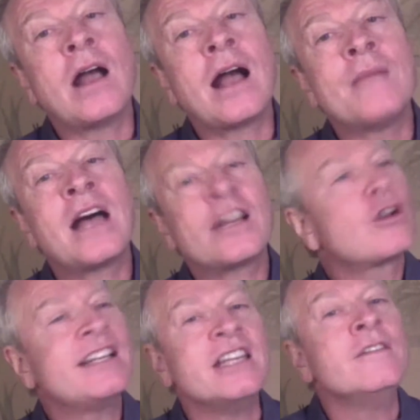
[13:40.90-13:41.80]
not
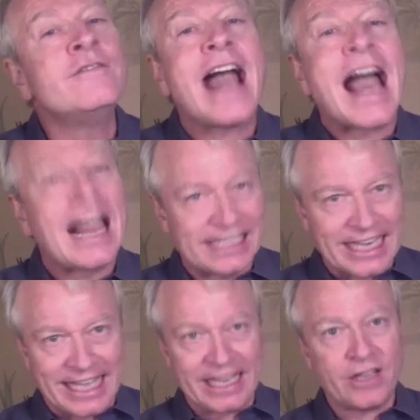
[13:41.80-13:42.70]
trying to
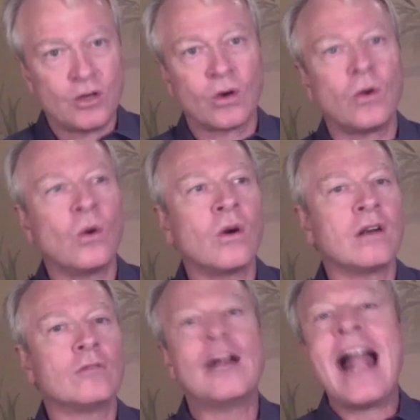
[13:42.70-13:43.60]
invalidate it
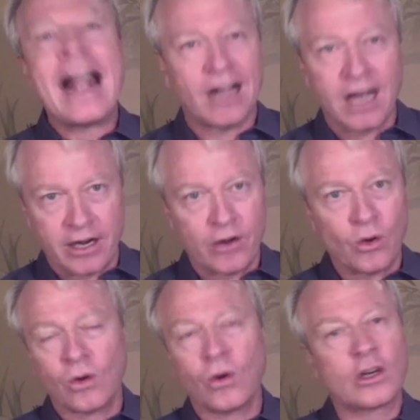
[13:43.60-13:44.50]
or rag on it
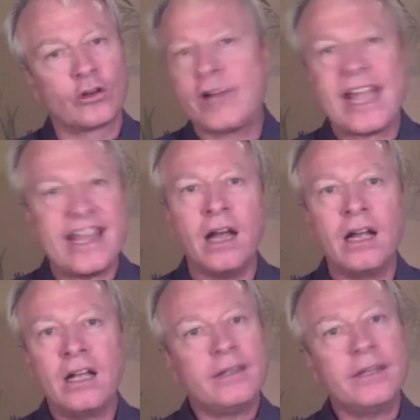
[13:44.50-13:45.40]
or create a,
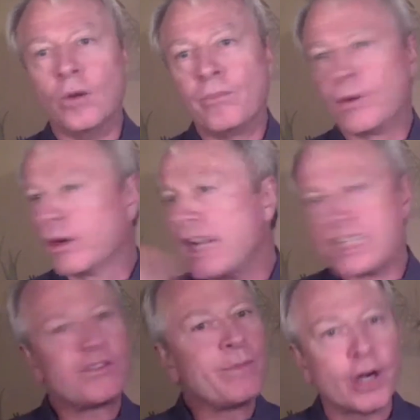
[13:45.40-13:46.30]

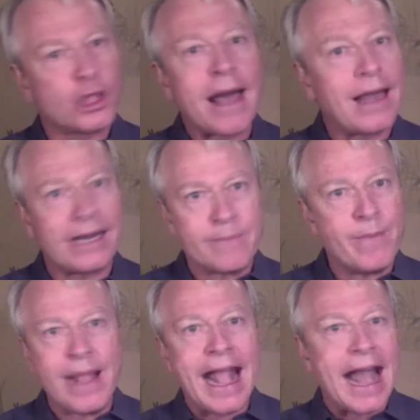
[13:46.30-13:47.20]
progressive spirituality
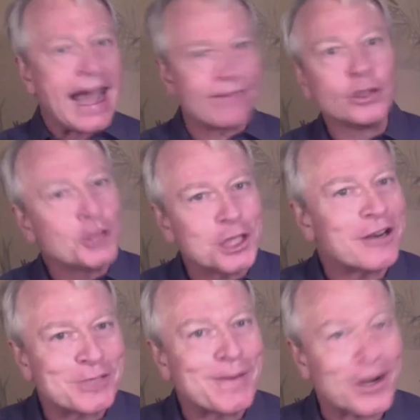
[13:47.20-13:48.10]
bad,
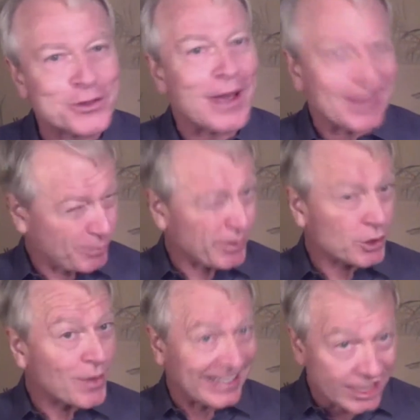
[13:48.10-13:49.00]
evolutionary spirituality.